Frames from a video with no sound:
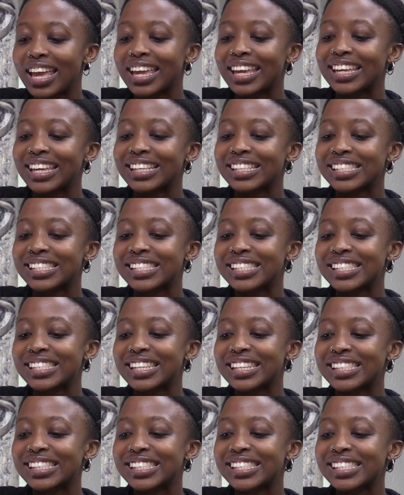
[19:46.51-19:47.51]
is
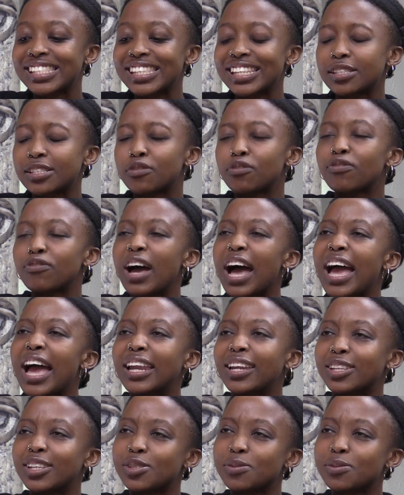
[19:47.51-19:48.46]
it's fine. It's